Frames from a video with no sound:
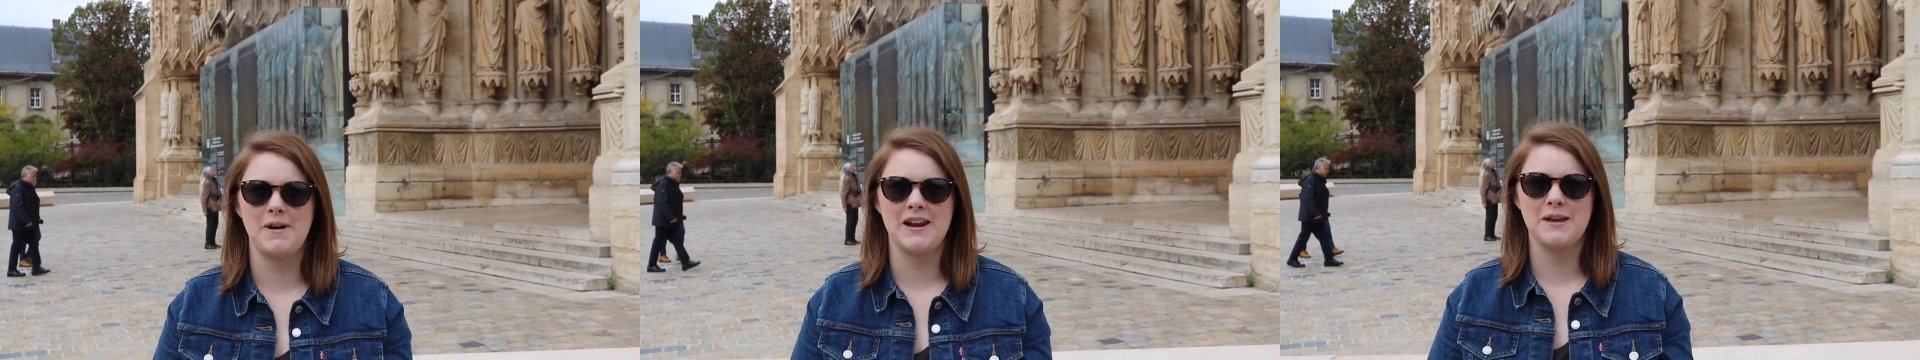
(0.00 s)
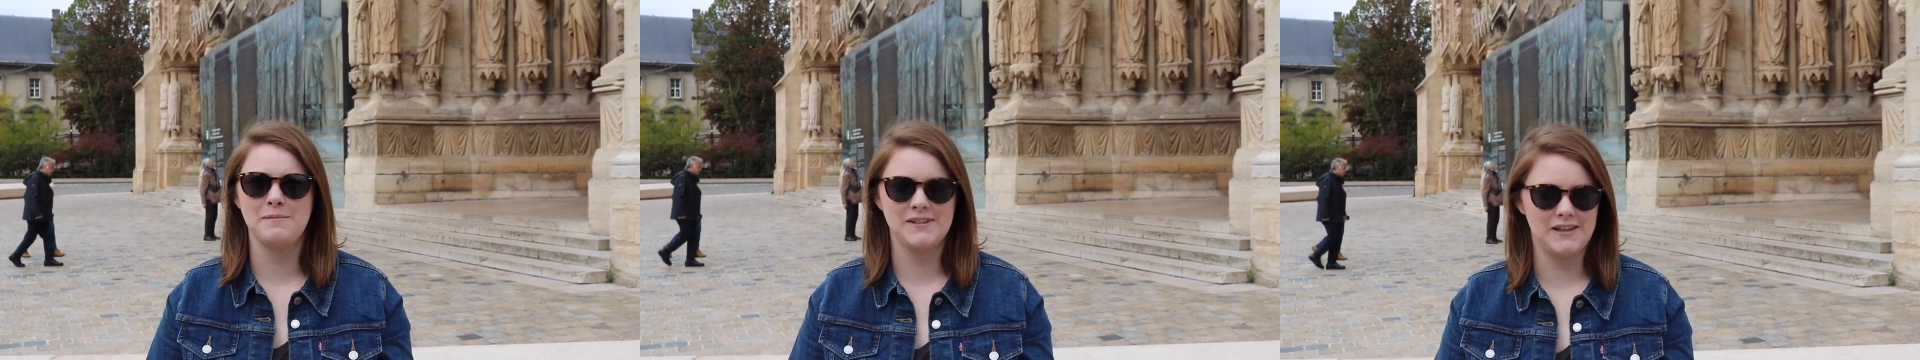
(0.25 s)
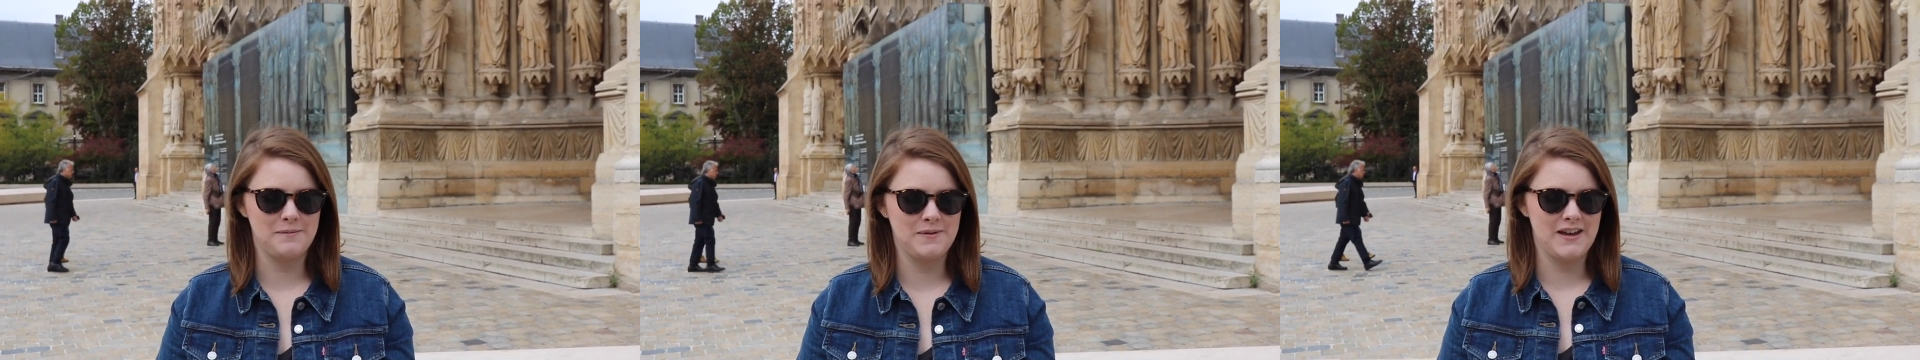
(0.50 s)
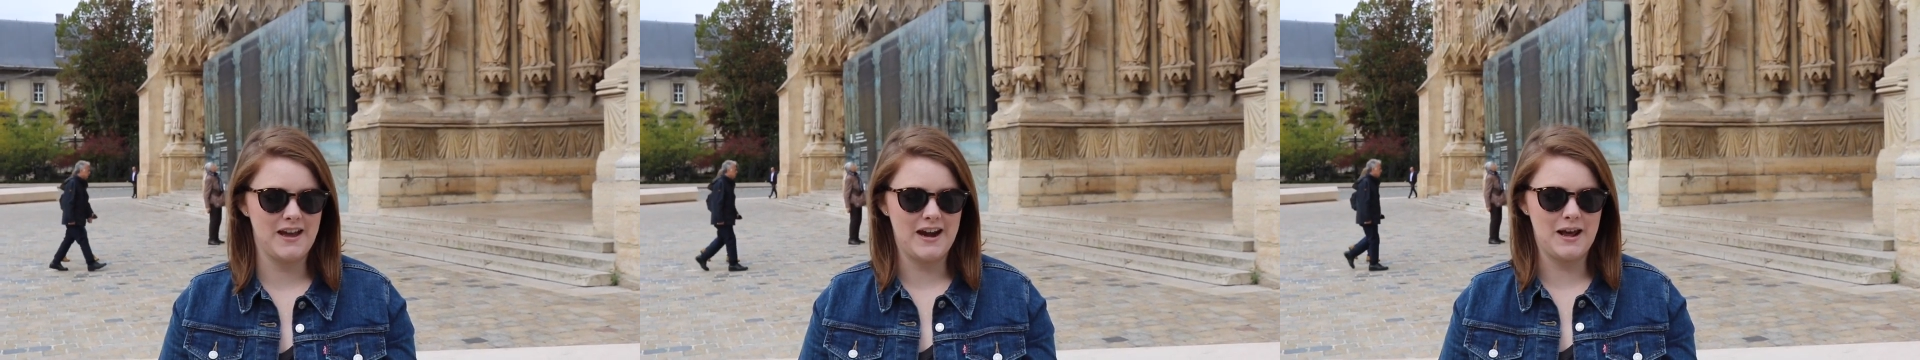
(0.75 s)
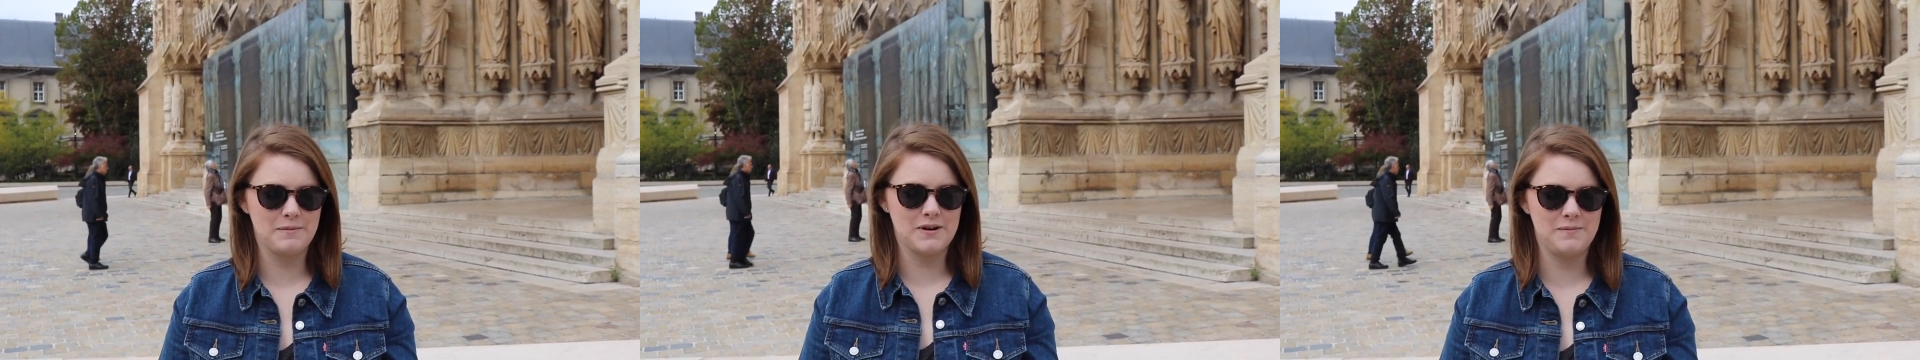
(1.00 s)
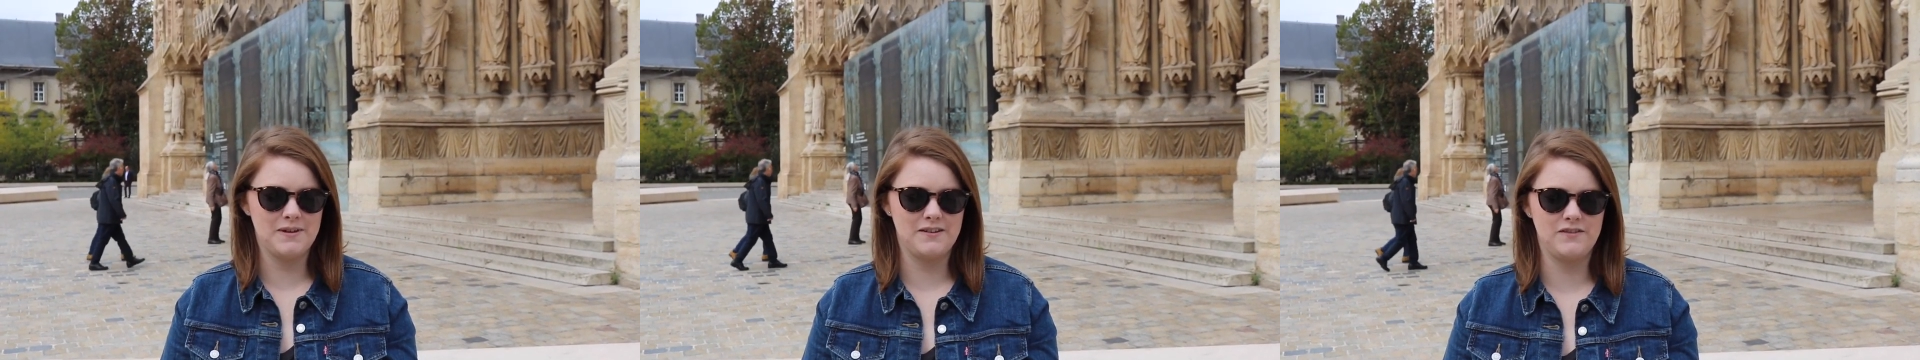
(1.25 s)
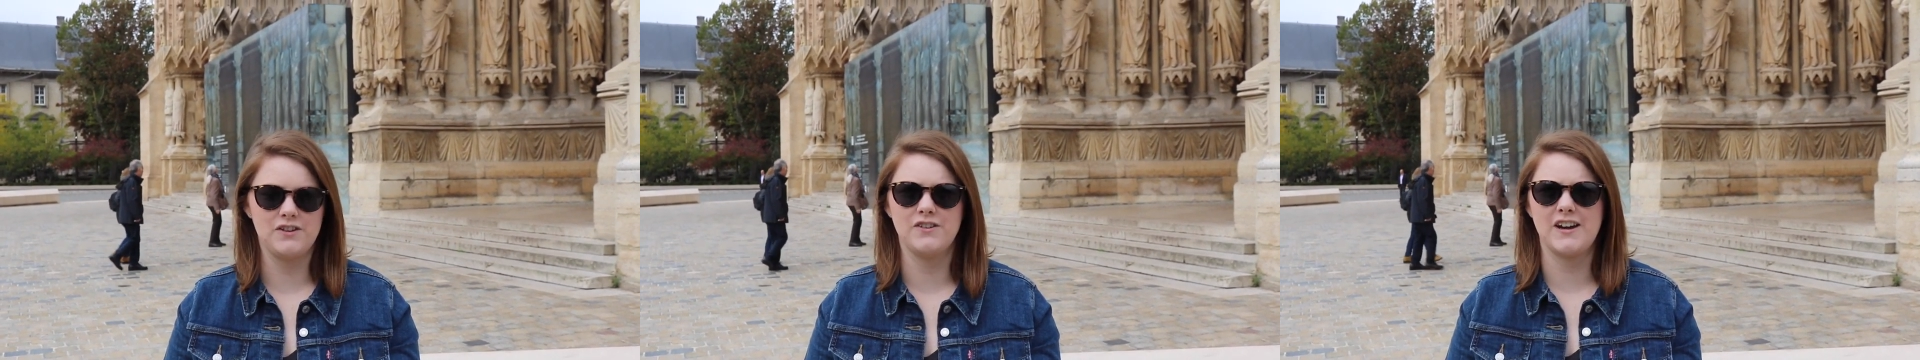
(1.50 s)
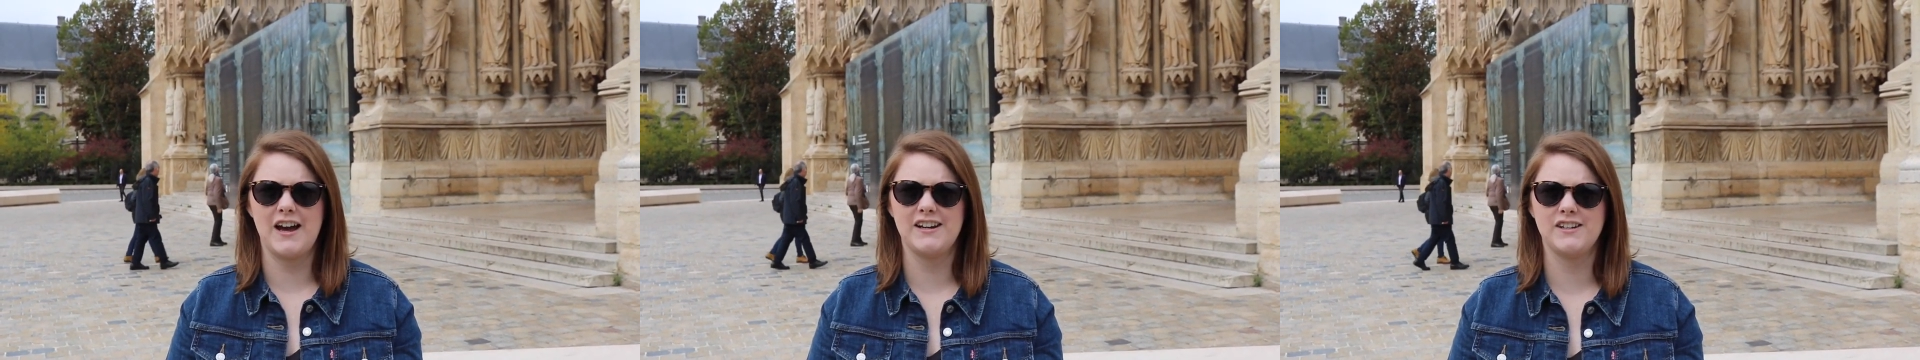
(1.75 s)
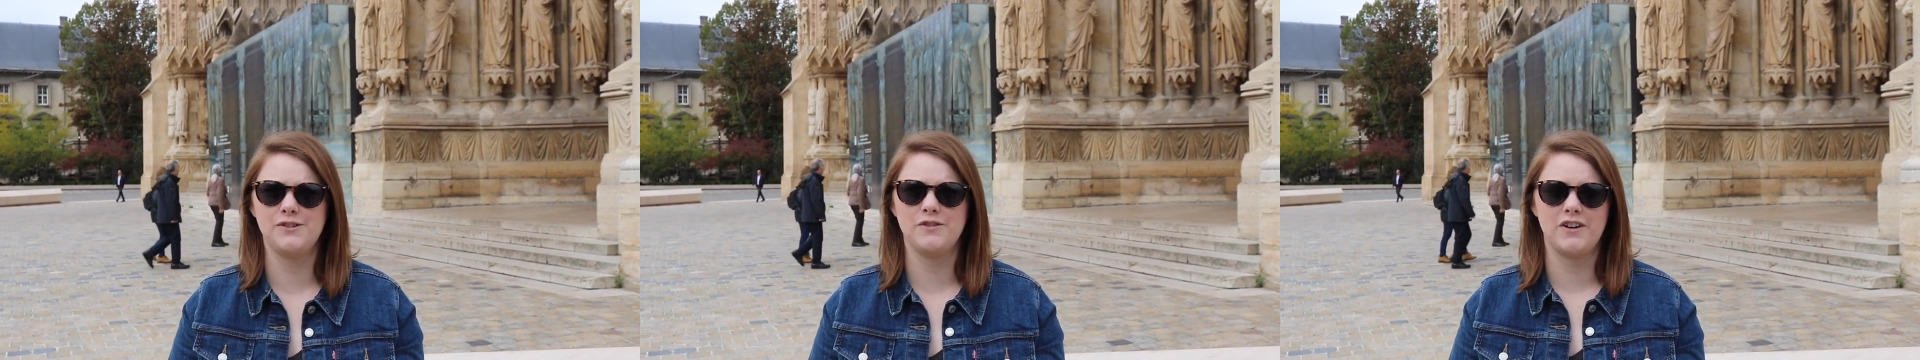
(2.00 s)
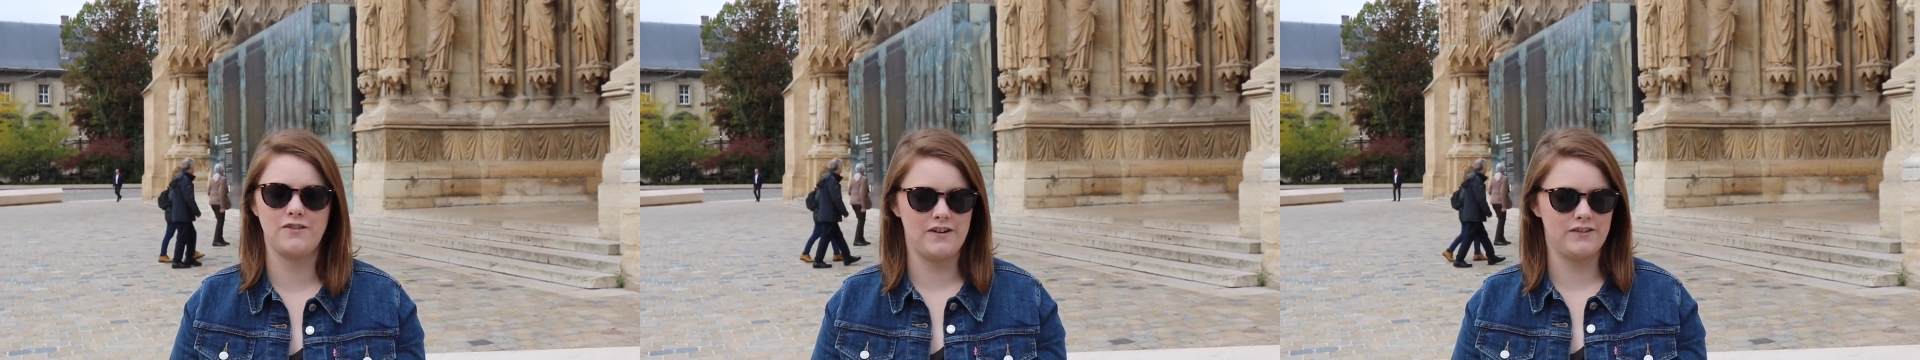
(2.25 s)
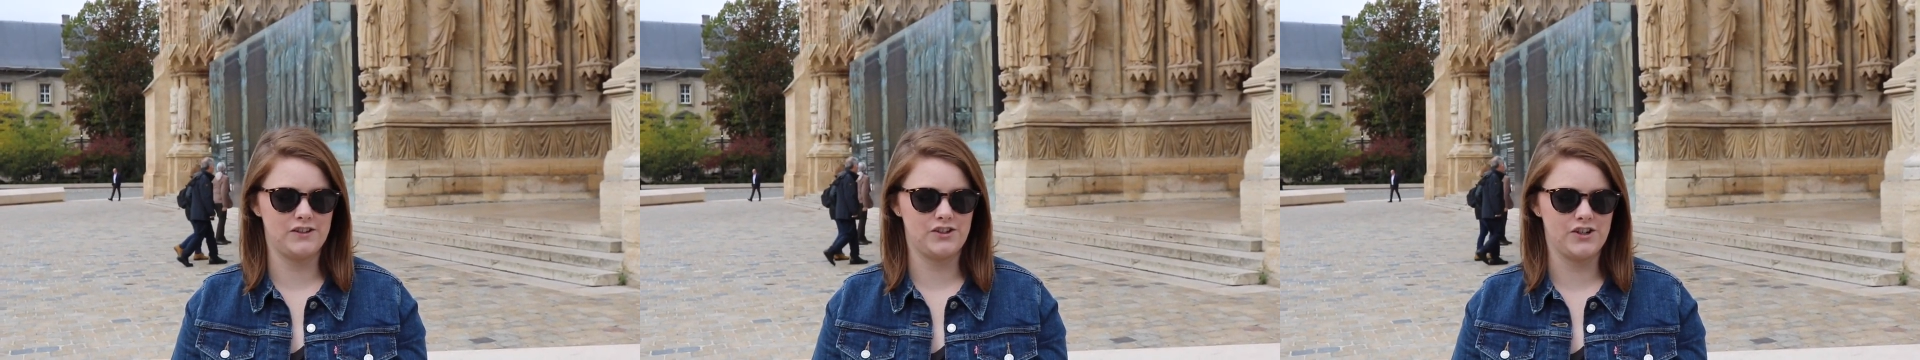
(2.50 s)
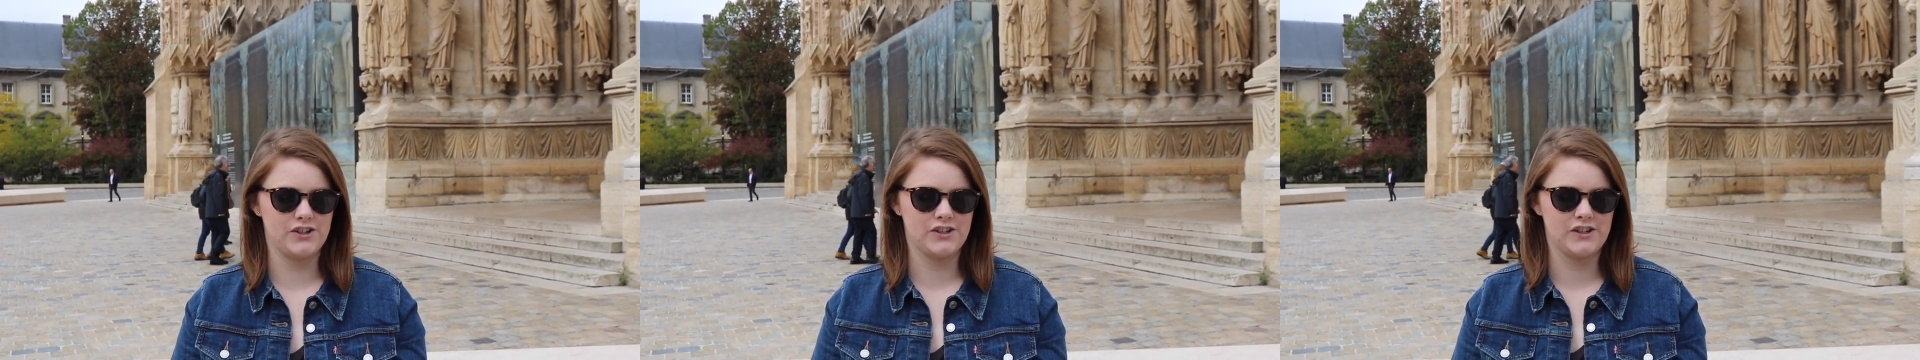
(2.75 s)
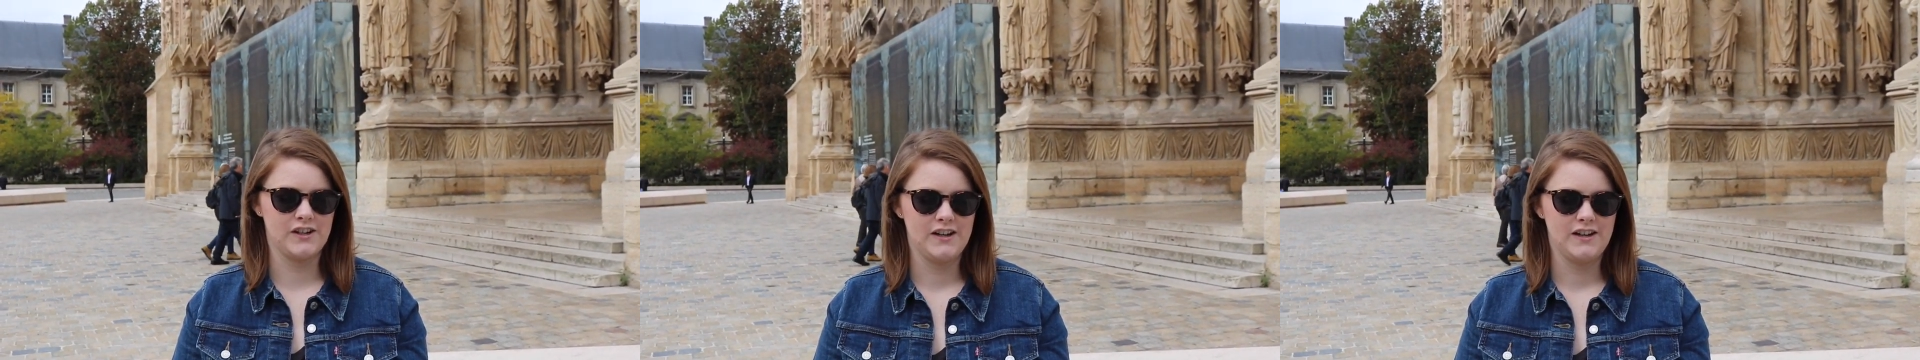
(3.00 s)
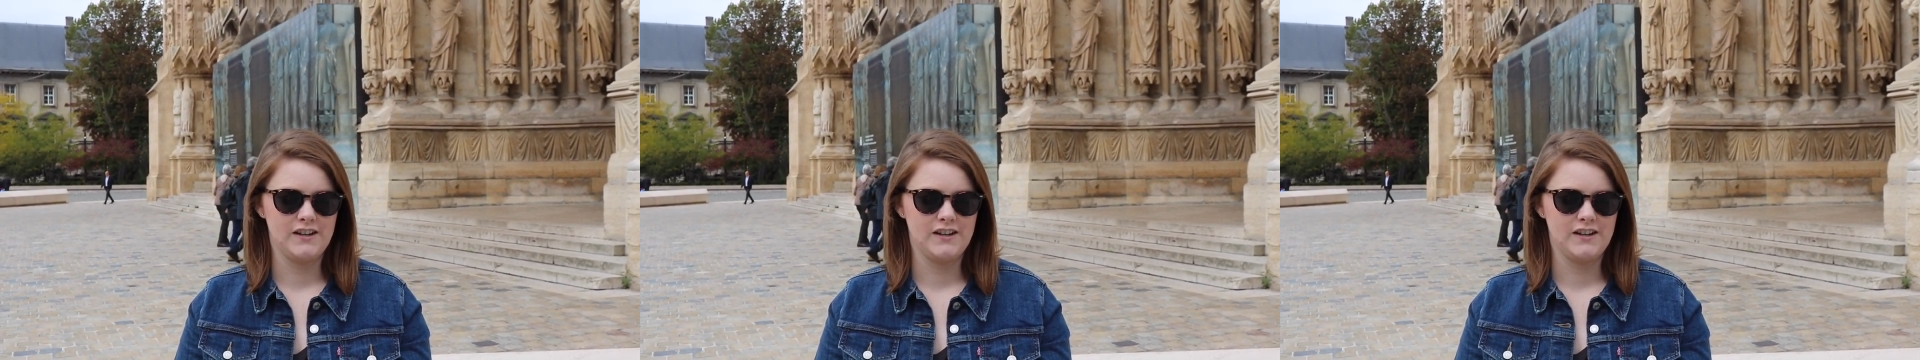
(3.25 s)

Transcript: My name is Amy and I'm going to be giving you a guided tour around the church.